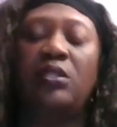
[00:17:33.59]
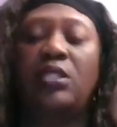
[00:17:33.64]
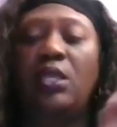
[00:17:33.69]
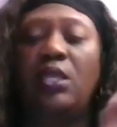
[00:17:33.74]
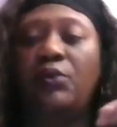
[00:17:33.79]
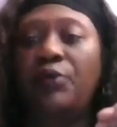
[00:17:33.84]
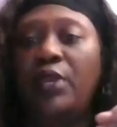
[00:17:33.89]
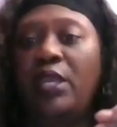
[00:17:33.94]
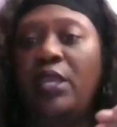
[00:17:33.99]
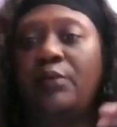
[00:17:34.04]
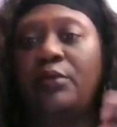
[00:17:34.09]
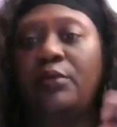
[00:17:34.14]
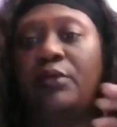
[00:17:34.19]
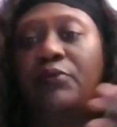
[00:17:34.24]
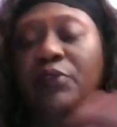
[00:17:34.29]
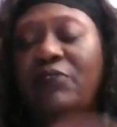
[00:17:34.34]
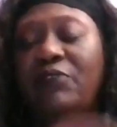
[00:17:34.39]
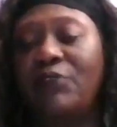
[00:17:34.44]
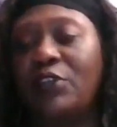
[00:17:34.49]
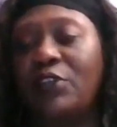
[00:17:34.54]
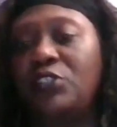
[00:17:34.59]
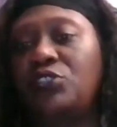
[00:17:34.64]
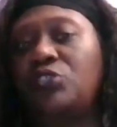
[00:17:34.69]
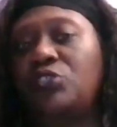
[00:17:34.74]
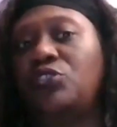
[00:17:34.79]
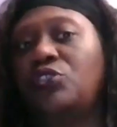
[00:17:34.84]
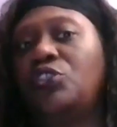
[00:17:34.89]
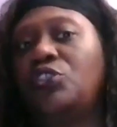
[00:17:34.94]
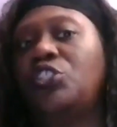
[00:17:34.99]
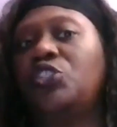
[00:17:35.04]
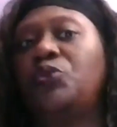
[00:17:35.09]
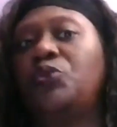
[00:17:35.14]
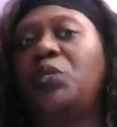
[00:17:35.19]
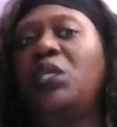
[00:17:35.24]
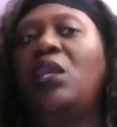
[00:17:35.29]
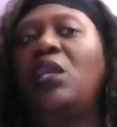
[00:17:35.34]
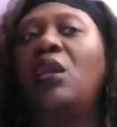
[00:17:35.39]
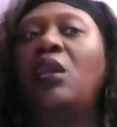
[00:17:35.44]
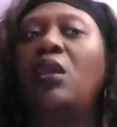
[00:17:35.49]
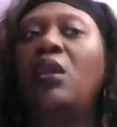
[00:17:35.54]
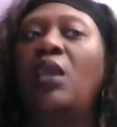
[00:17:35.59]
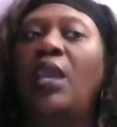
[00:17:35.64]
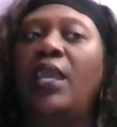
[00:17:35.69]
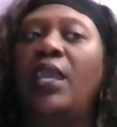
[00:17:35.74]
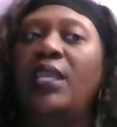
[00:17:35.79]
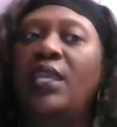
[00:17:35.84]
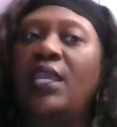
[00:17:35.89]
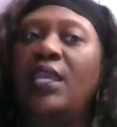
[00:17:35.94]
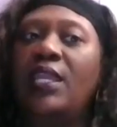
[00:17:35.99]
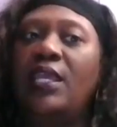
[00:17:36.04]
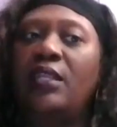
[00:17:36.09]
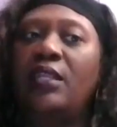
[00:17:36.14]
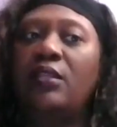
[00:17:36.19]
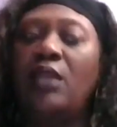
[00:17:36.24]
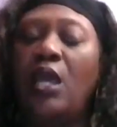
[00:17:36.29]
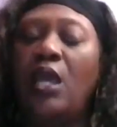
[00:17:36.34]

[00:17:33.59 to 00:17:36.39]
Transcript: They were able to reverse the surgery and get it